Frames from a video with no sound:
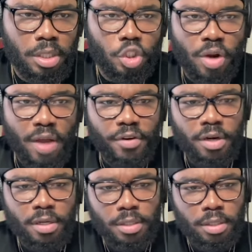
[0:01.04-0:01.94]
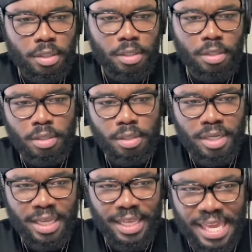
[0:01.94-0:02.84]
Trevor
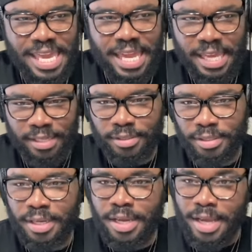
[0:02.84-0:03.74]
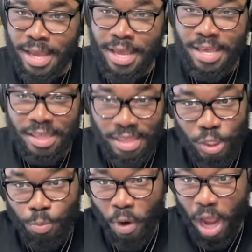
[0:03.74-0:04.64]
Keegan.
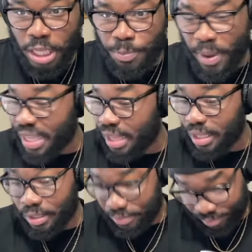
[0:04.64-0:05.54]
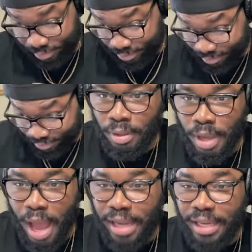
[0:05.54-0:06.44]
This prospect I love.
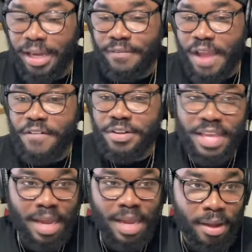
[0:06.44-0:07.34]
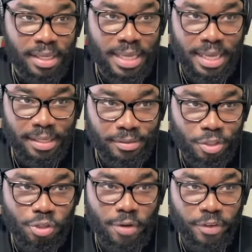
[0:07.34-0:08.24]
I love everything about Keegan,
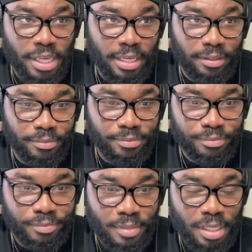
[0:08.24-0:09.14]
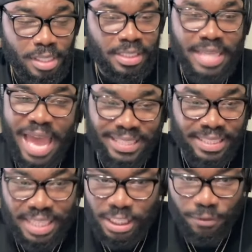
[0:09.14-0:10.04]
Trevor Keegan. At
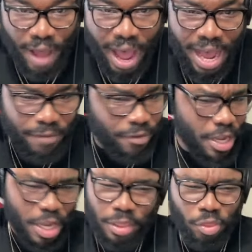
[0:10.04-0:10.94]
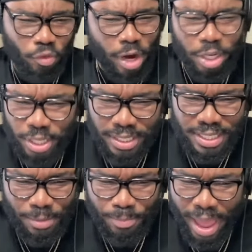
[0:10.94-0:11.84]
6'5",
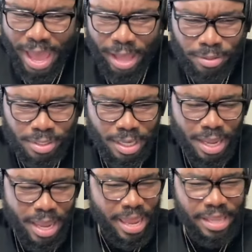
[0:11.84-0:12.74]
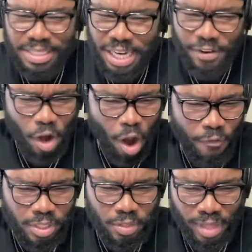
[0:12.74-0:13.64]
310 pounds, interior
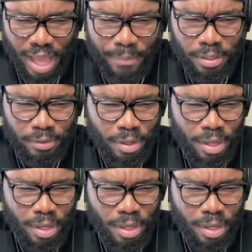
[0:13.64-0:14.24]
offensive lineman.